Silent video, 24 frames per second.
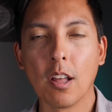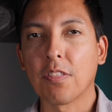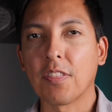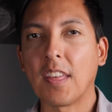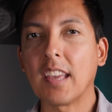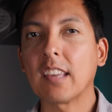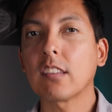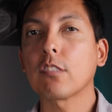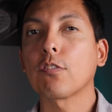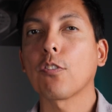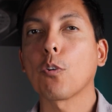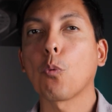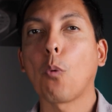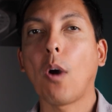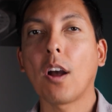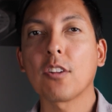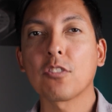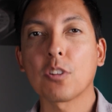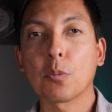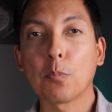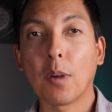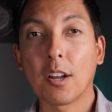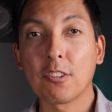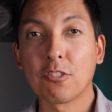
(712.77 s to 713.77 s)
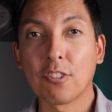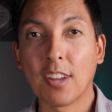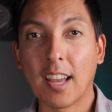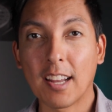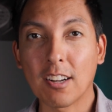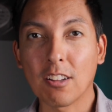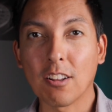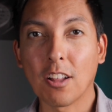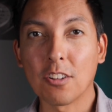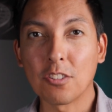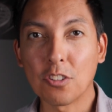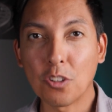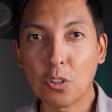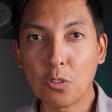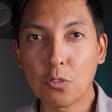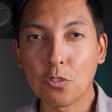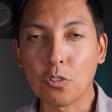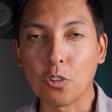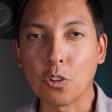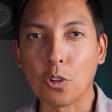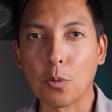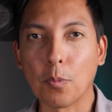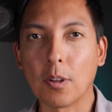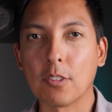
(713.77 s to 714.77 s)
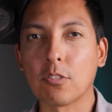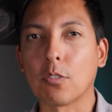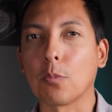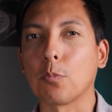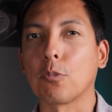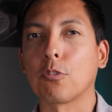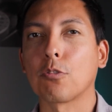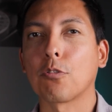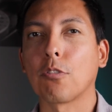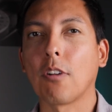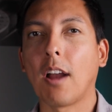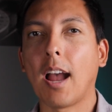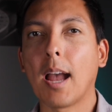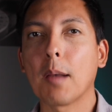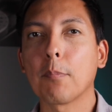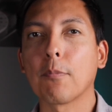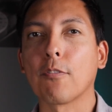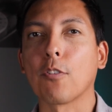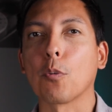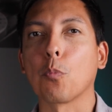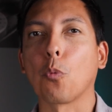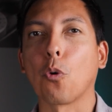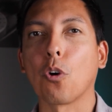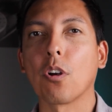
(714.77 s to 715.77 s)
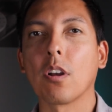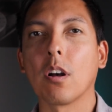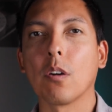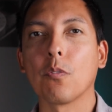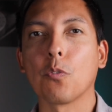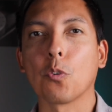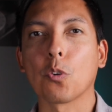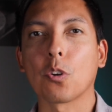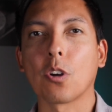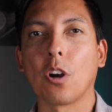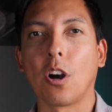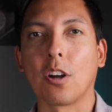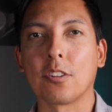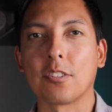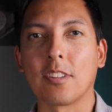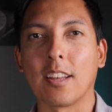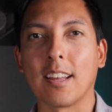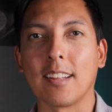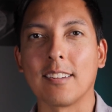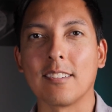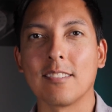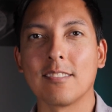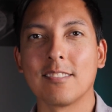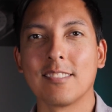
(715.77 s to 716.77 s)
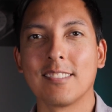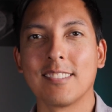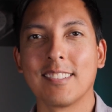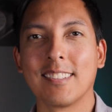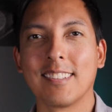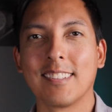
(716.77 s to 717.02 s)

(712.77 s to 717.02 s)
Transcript: Thanks for watching my channel on YouTube and subscribe for more helpful content.